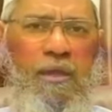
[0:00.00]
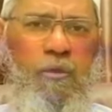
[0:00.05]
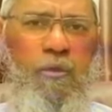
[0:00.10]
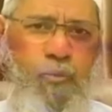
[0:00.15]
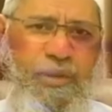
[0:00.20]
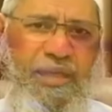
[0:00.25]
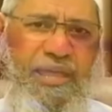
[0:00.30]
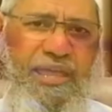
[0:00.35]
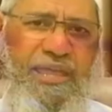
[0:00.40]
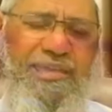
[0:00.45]

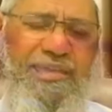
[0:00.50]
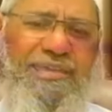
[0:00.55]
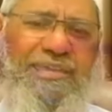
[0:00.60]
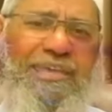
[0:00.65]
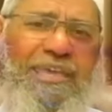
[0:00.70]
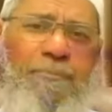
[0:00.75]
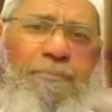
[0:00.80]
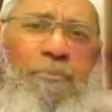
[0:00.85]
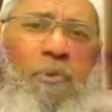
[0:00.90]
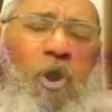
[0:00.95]
we
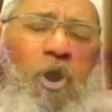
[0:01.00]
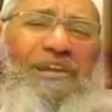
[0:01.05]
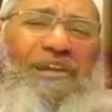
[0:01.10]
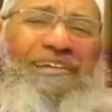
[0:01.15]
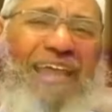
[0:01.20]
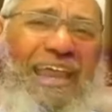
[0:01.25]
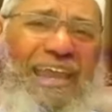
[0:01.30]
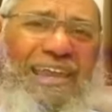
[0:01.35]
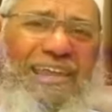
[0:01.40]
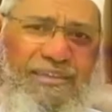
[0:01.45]
keep
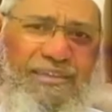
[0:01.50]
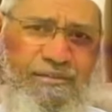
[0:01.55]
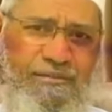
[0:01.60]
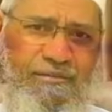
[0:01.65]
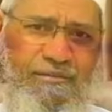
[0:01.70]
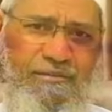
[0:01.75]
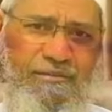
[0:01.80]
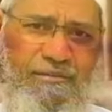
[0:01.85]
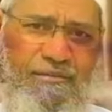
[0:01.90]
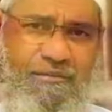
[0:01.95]
on telling
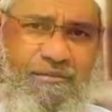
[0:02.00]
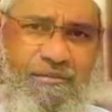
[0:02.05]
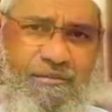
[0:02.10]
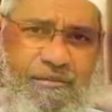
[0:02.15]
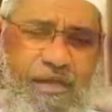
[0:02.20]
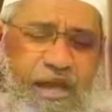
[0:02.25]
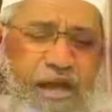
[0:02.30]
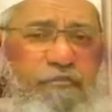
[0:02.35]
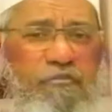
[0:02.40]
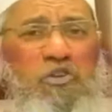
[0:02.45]

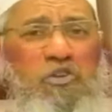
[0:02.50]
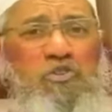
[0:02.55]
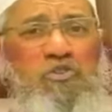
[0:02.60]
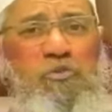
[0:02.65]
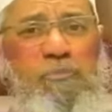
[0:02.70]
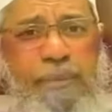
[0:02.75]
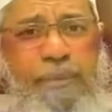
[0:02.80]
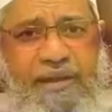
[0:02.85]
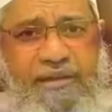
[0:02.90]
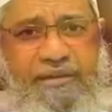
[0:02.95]
our
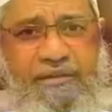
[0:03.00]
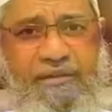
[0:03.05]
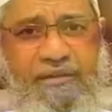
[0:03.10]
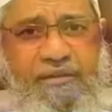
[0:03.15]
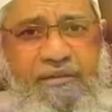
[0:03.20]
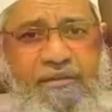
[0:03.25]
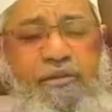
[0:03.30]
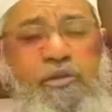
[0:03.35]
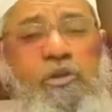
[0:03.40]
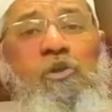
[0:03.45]
YouTube
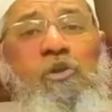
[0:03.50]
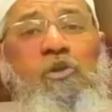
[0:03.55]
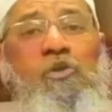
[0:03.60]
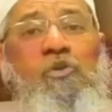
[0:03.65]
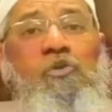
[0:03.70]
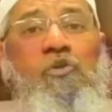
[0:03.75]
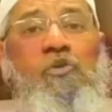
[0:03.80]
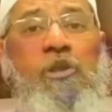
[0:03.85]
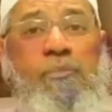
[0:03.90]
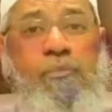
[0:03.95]
partner
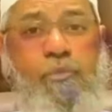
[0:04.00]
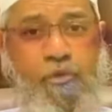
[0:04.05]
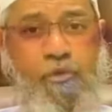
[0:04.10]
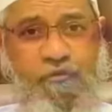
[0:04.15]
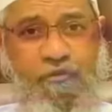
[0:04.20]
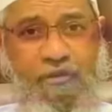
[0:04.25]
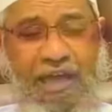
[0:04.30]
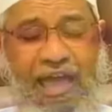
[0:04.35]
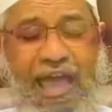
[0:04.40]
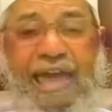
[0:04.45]
to
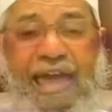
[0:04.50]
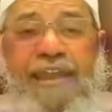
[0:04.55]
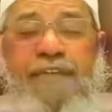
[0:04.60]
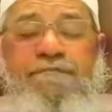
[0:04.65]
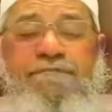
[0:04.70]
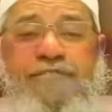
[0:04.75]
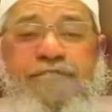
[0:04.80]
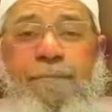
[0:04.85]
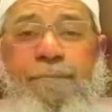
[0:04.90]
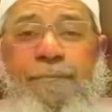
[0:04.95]
remove, and
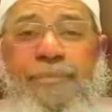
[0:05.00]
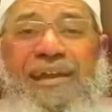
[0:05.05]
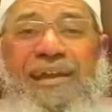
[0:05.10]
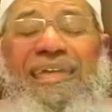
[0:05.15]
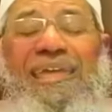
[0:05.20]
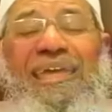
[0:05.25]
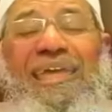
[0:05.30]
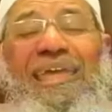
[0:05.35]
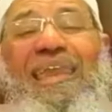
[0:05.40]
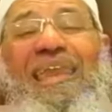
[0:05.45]
if
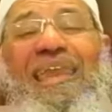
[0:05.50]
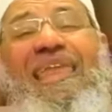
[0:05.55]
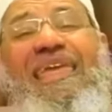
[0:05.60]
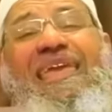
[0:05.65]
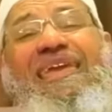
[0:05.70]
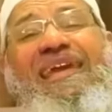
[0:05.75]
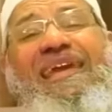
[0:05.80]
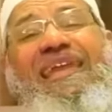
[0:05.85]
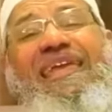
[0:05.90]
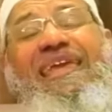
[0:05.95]
somebody
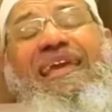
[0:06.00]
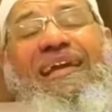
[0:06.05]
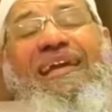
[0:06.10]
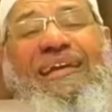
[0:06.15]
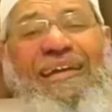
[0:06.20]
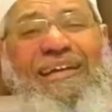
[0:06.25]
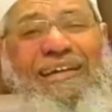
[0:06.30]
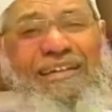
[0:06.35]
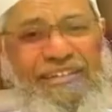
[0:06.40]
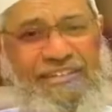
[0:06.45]
illegally
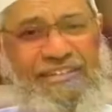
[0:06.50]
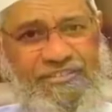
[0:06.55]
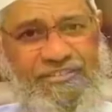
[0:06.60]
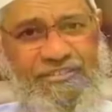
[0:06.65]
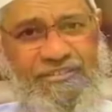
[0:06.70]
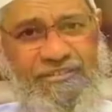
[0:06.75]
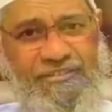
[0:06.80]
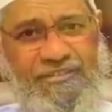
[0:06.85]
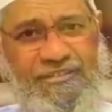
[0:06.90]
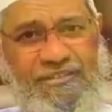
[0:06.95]

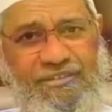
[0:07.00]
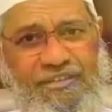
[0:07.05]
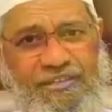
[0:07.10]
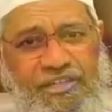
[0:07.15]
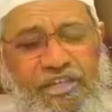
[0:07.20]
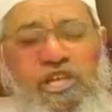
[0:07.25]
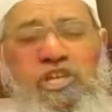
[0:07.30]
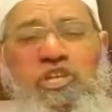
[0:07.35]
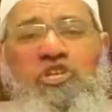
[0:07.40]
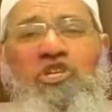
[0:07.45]
earns,
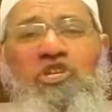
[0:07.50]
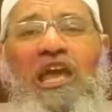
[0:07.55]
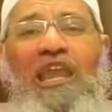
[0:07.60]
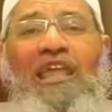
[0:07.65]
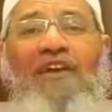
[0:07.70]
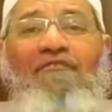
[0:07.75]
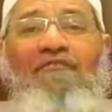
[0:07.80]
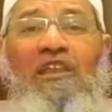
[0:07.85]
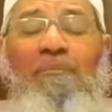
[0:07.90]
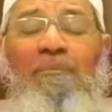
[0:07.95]

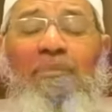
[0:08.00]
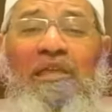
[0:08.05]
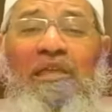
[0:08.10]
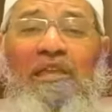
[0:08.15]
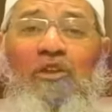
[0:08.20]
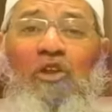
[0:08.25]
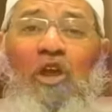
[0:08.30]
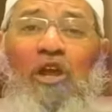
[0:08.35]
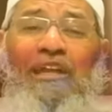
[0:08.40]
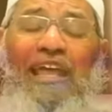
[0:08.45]
inshallah, will be
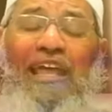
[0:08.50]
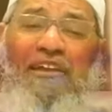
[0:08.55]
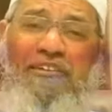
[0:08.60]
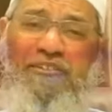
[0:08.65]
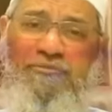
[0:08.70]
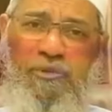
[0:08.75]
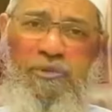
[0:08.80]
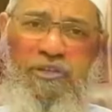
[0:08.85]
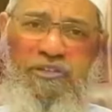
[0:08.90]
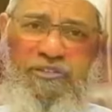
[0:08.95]
not held
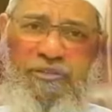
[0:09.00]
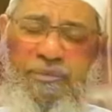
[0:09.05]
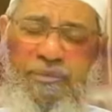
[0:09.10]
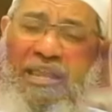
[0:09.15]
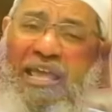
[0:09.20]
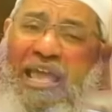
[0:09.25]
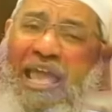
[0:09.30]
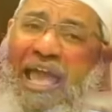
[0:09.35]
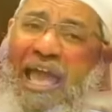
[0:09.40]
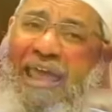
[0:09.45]
responsible.